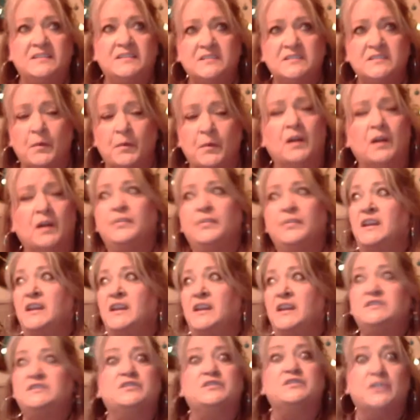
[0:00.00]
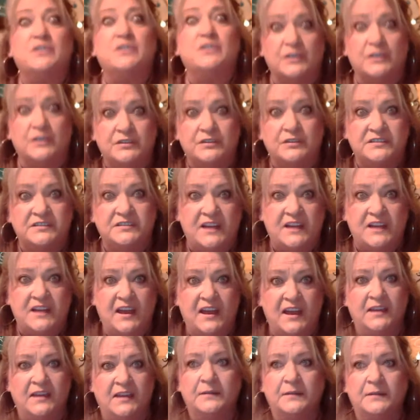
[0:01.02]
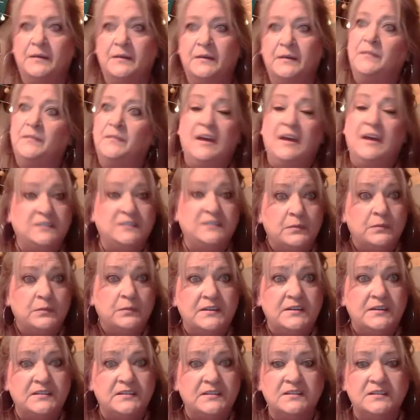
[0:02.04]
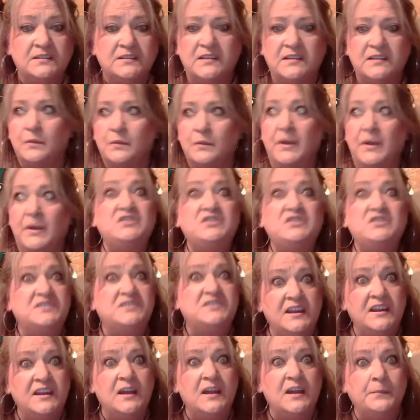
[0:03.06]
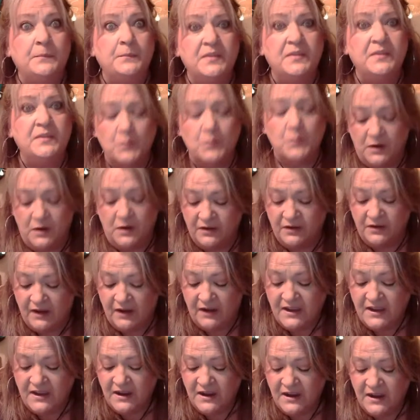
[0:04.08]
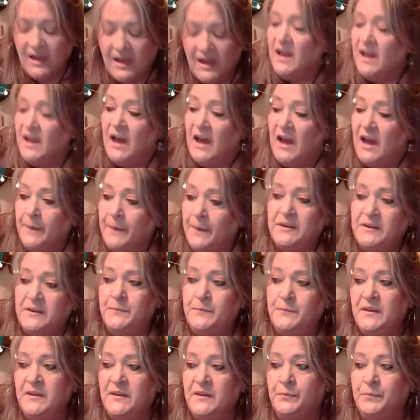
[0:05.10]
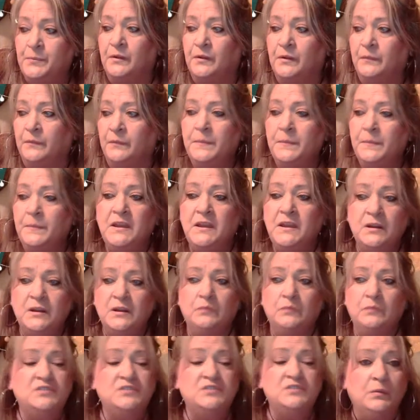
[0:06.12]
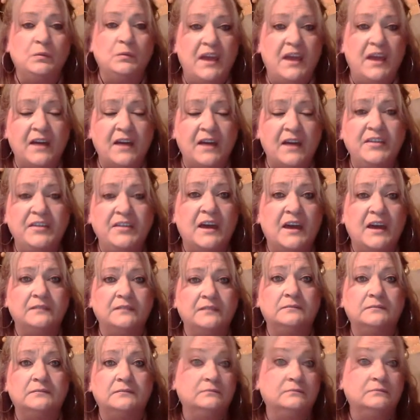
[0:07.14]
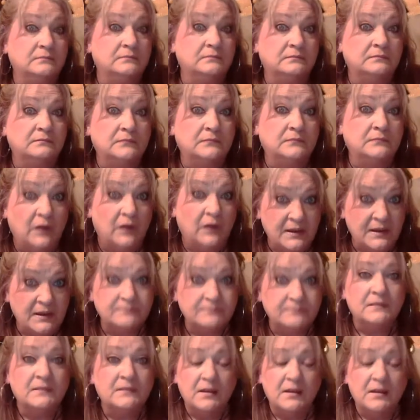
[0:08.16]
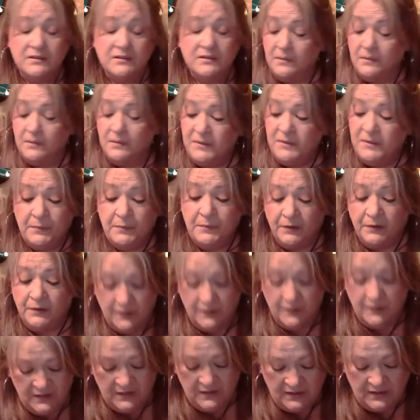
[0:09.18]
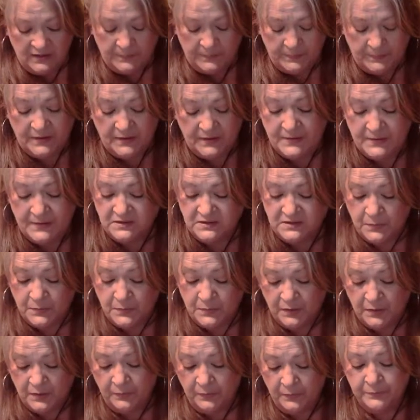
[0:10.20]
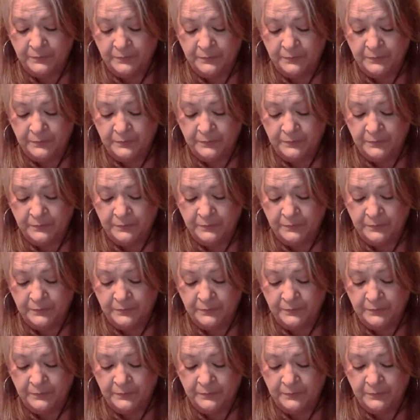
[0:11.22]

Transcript: tomorrow that it's Thursday, that's a reason to celebrate just getting up in the morning, right? How many people, you know, don't have that, right? Some people aren't going to get up out of bed tomorrow.